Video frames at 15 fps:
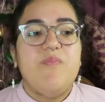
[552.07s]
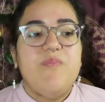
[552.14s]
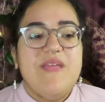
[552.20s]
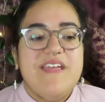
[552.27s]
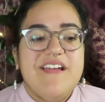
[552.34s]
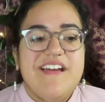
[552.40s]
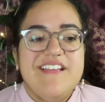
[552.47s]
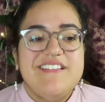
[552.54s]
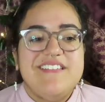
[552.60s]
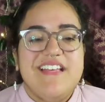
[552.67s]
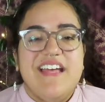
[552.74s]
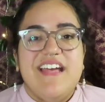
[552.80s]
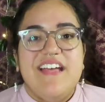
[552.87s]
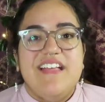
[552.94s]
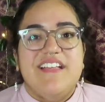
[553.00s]
because
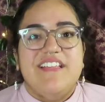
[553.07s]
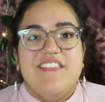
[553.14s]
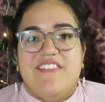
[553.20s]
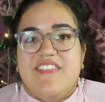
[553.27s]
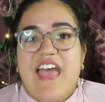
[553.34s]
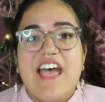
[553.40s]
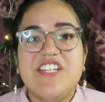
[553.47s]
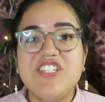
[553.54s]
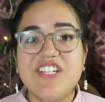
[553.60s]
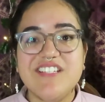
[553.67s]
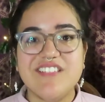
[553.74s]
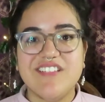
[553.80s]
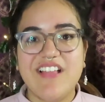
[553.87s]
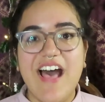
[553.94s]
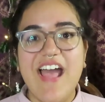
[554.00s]
that's
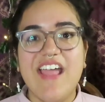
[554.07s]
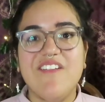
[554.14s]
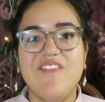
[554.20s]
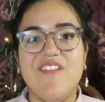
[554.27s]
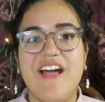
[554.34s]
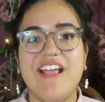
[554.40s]
just life.